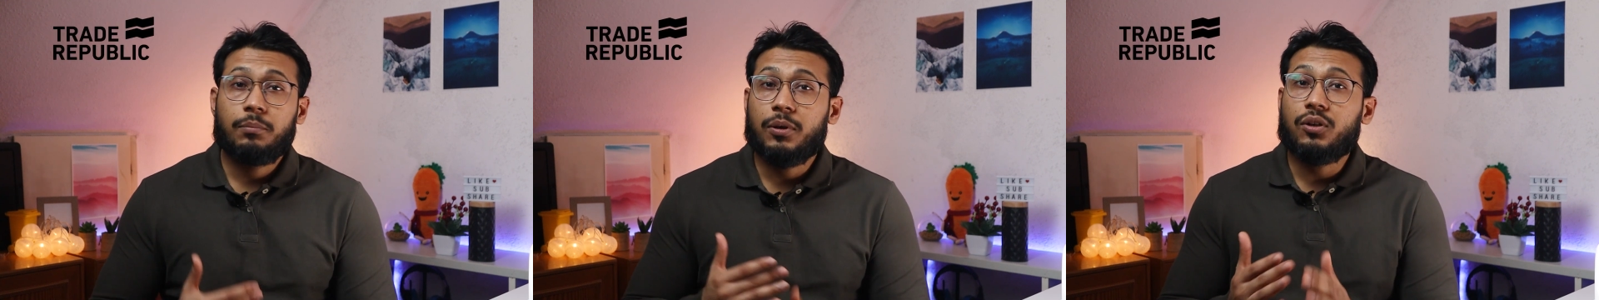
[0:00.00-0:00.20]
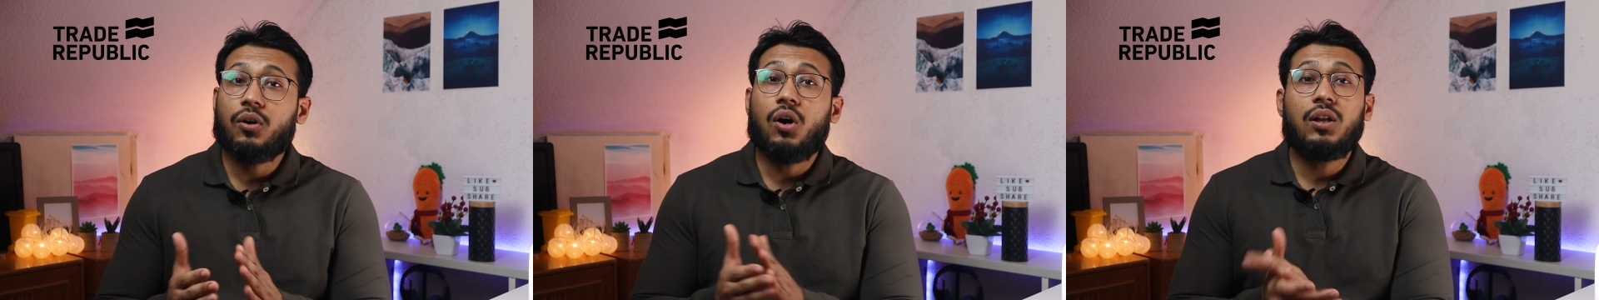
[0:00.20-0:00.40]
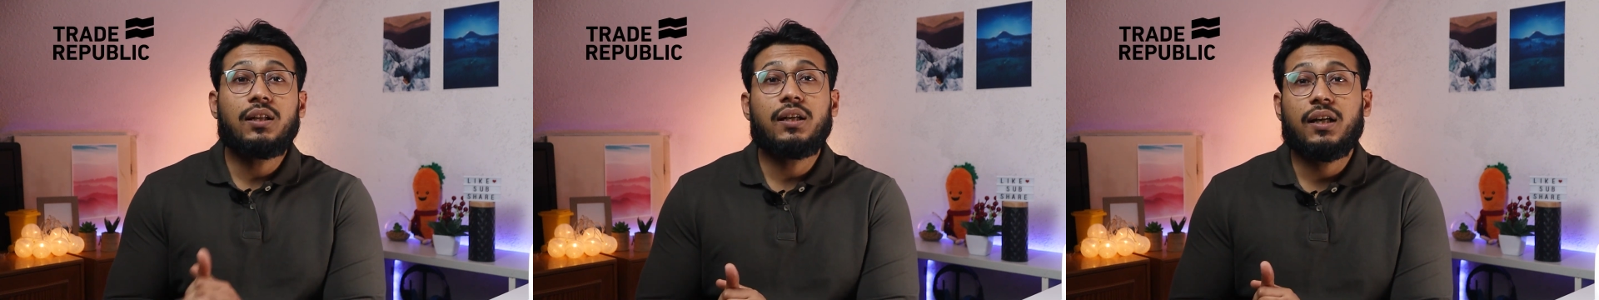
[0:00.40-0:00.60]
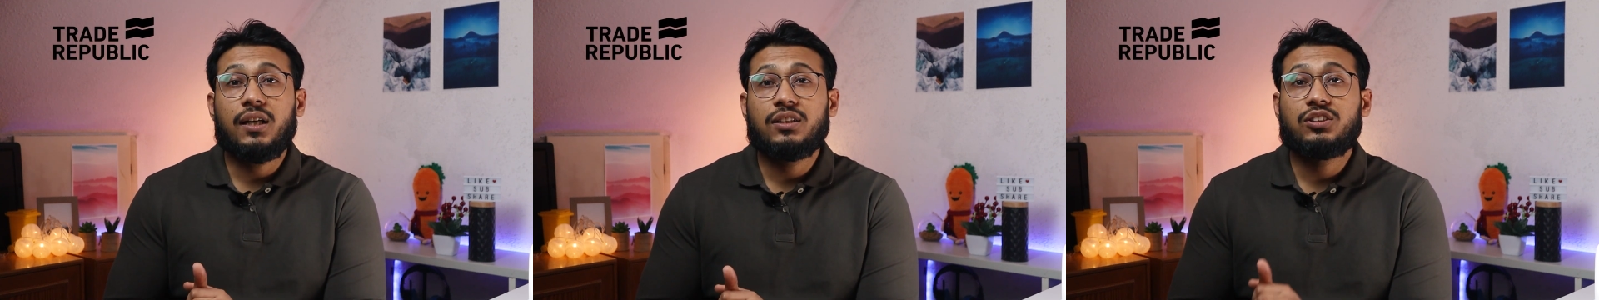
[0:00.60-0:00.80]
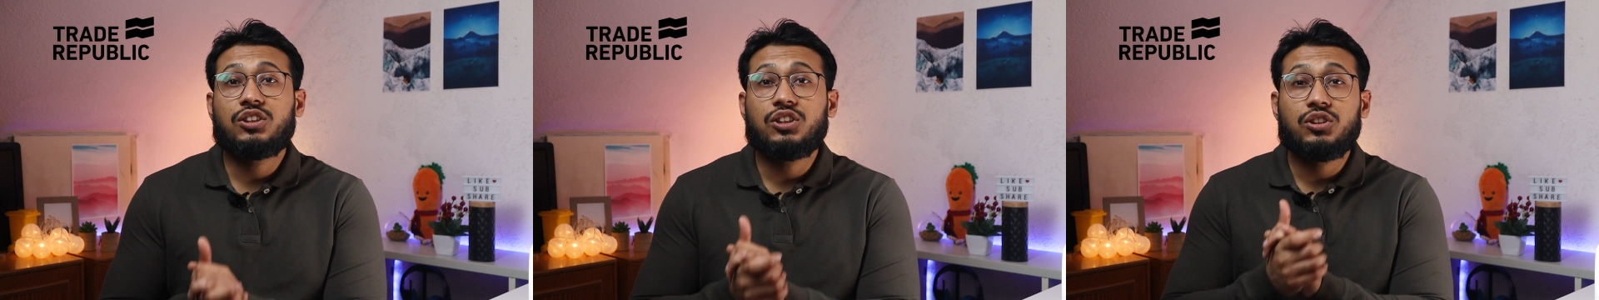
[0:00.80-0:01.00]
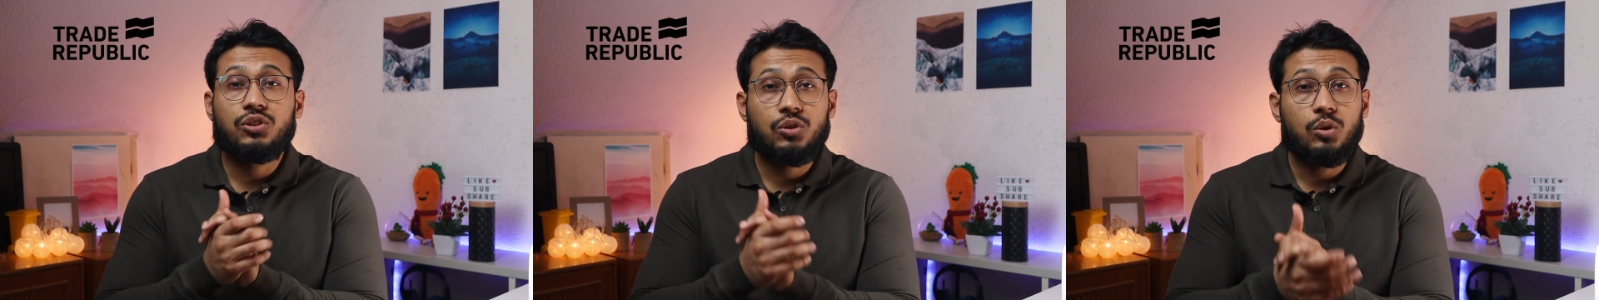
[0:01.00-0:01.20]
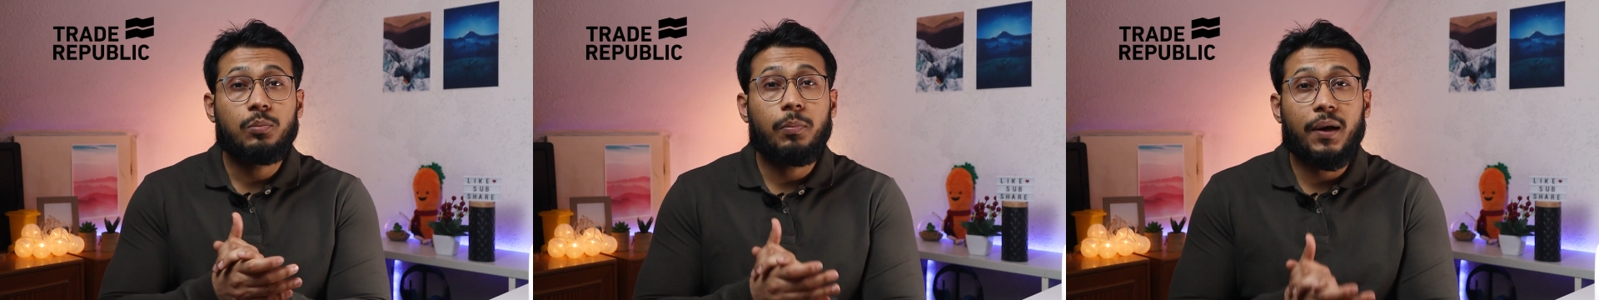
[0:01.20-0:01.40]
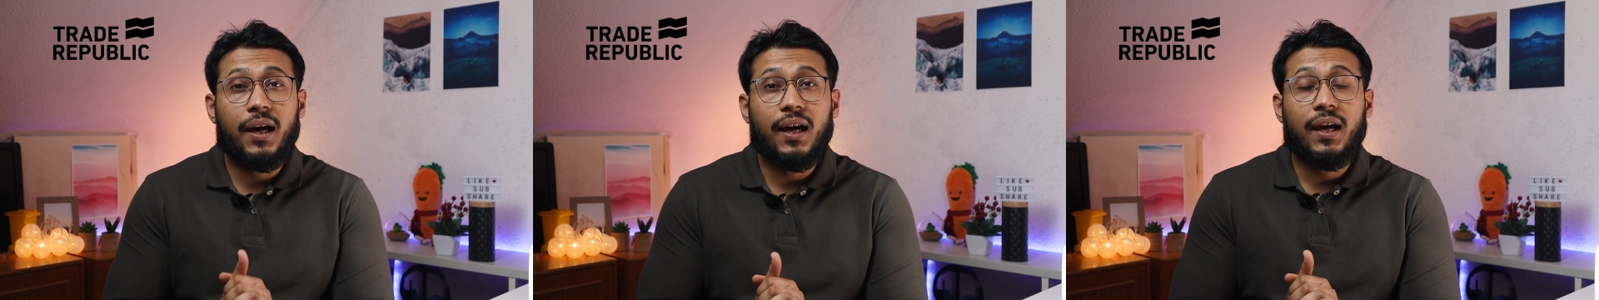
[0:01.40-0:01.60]
but all the currencies
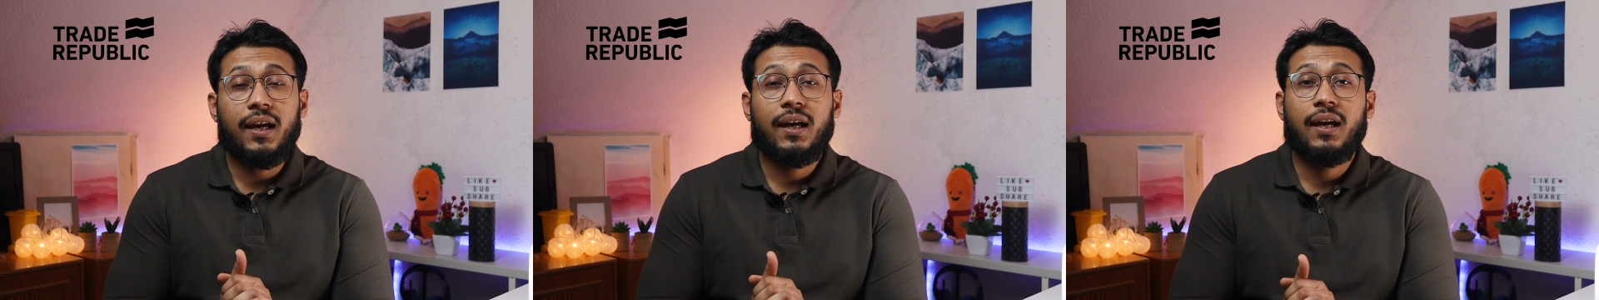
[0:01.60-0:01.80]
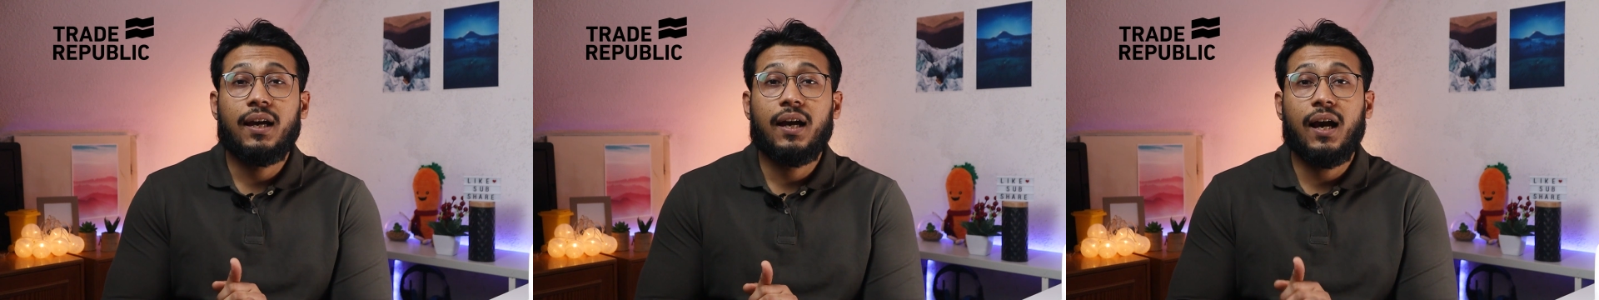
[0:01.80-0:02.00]
you buy